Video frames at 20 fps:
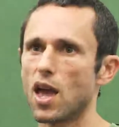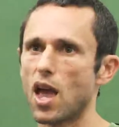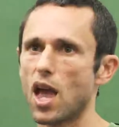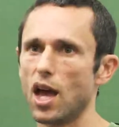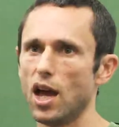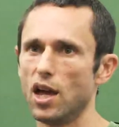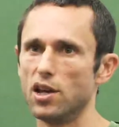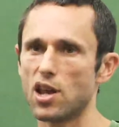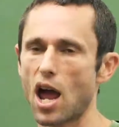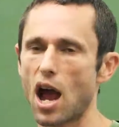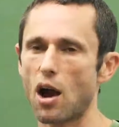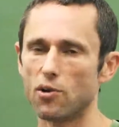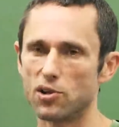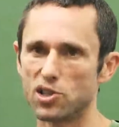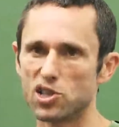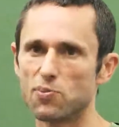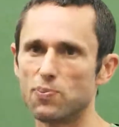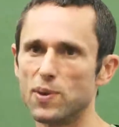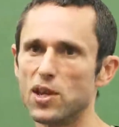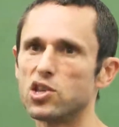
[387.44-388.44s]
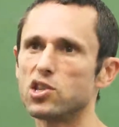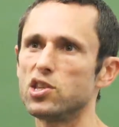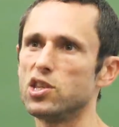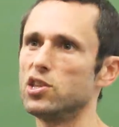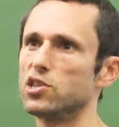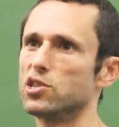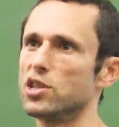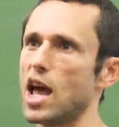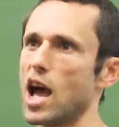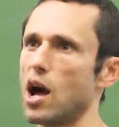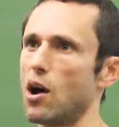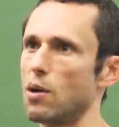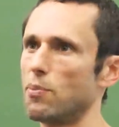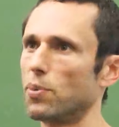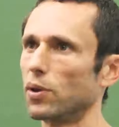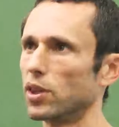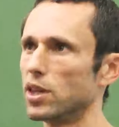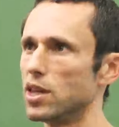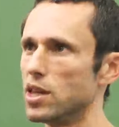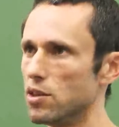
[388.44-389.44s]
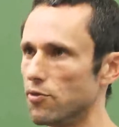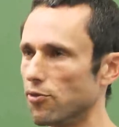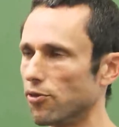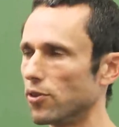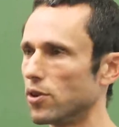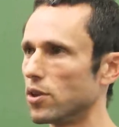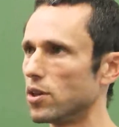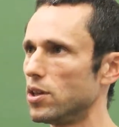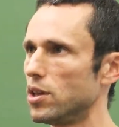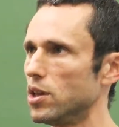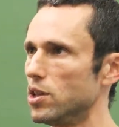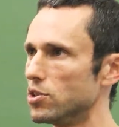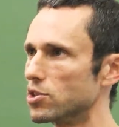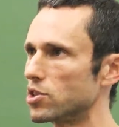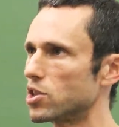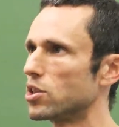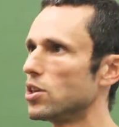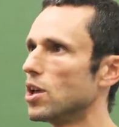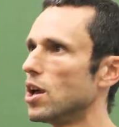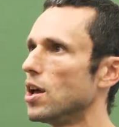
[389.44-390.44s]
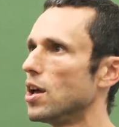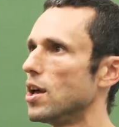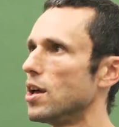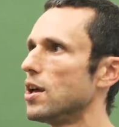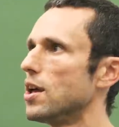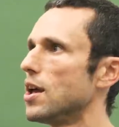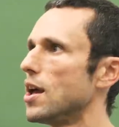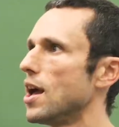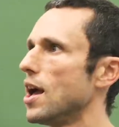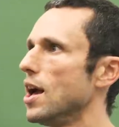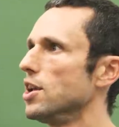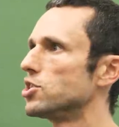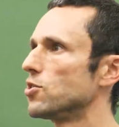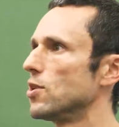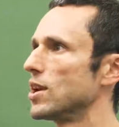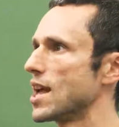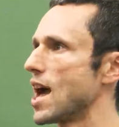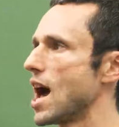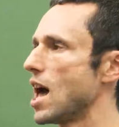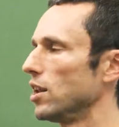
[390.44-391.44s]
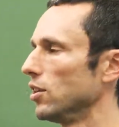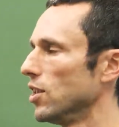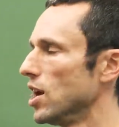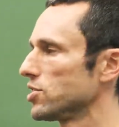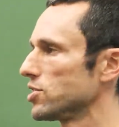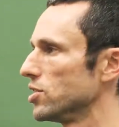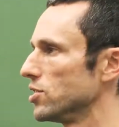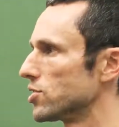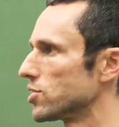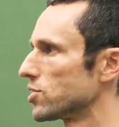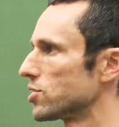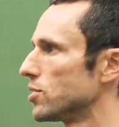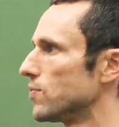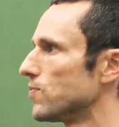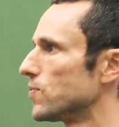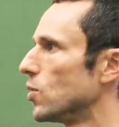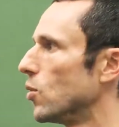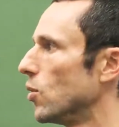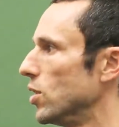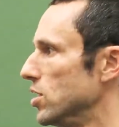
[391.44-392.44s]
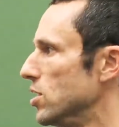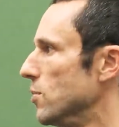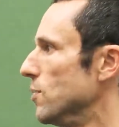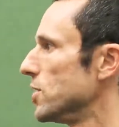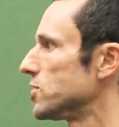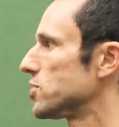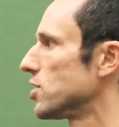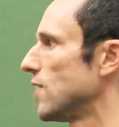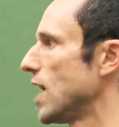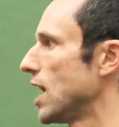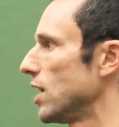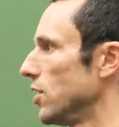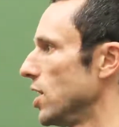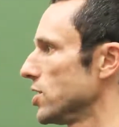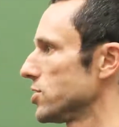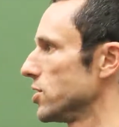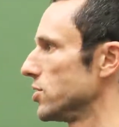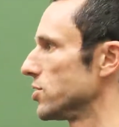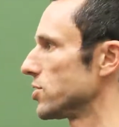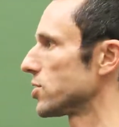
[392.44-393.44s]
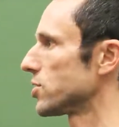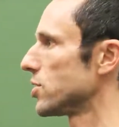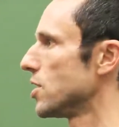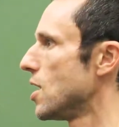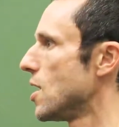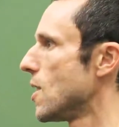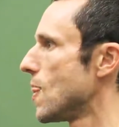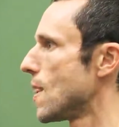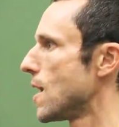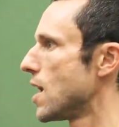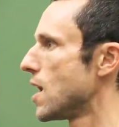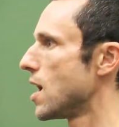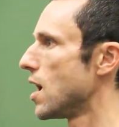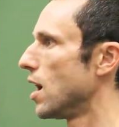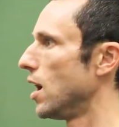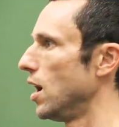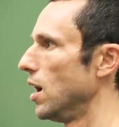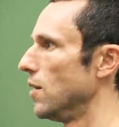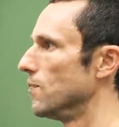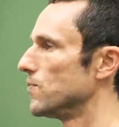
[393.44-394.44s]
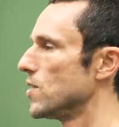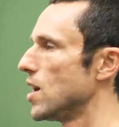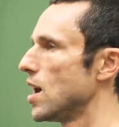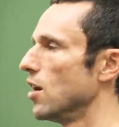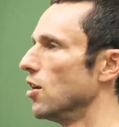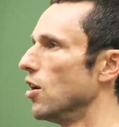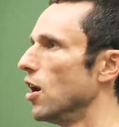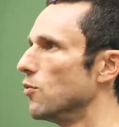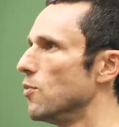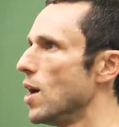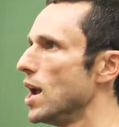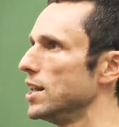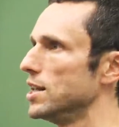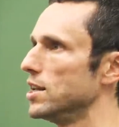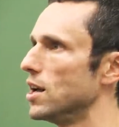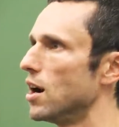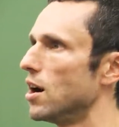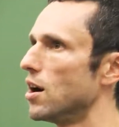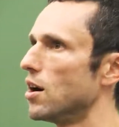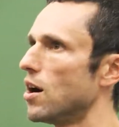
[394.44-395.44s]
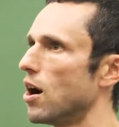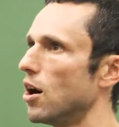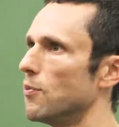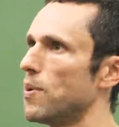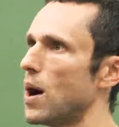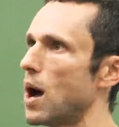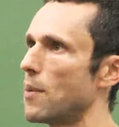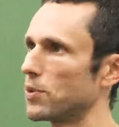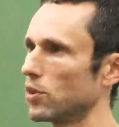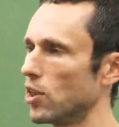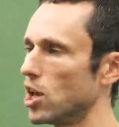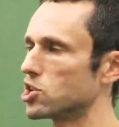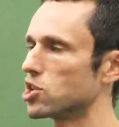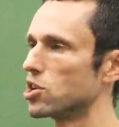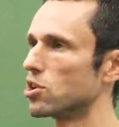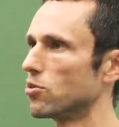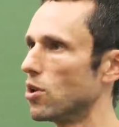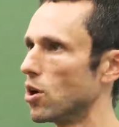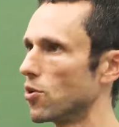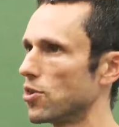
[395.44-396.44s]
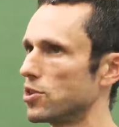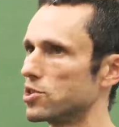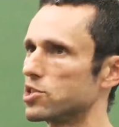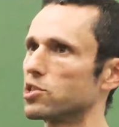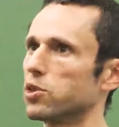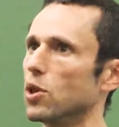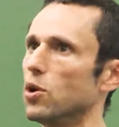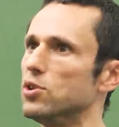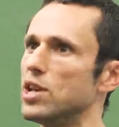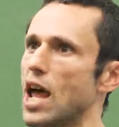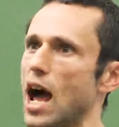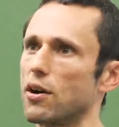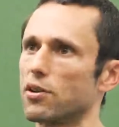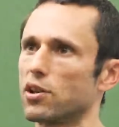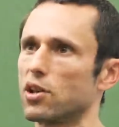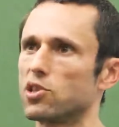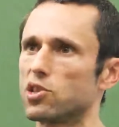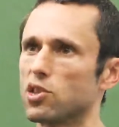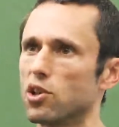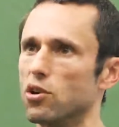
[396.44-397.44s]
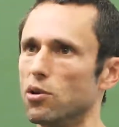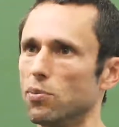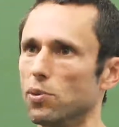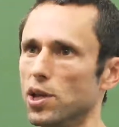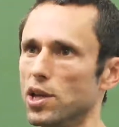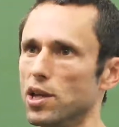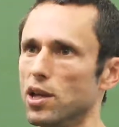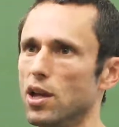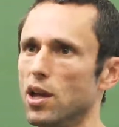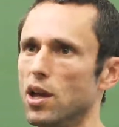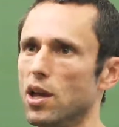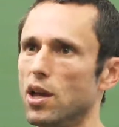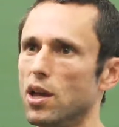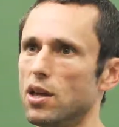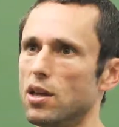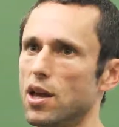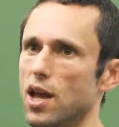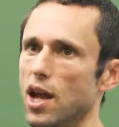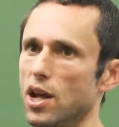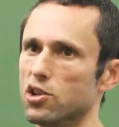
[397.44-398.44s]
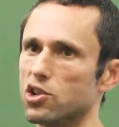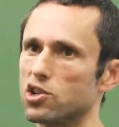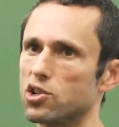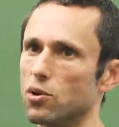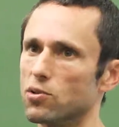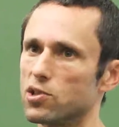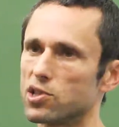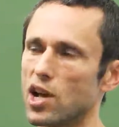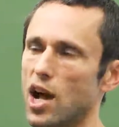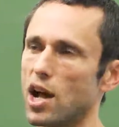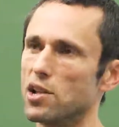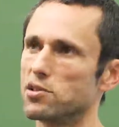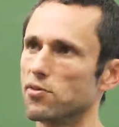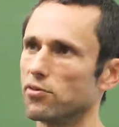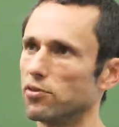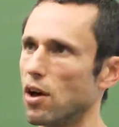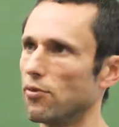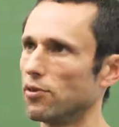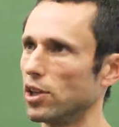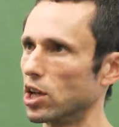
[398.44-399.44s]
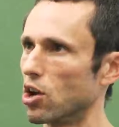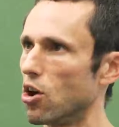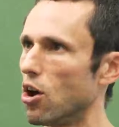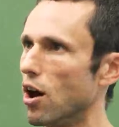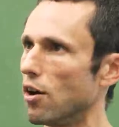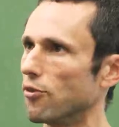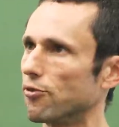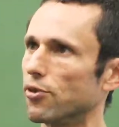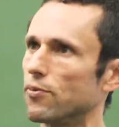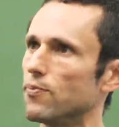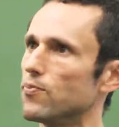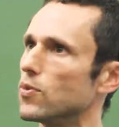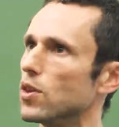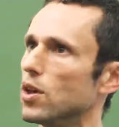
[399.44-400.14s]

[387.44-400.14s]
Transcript: and our species now, I believe, is entering adolescence, or in the midst of adolescence. And already our population growth has slowed down considerably and shows signs of leveling off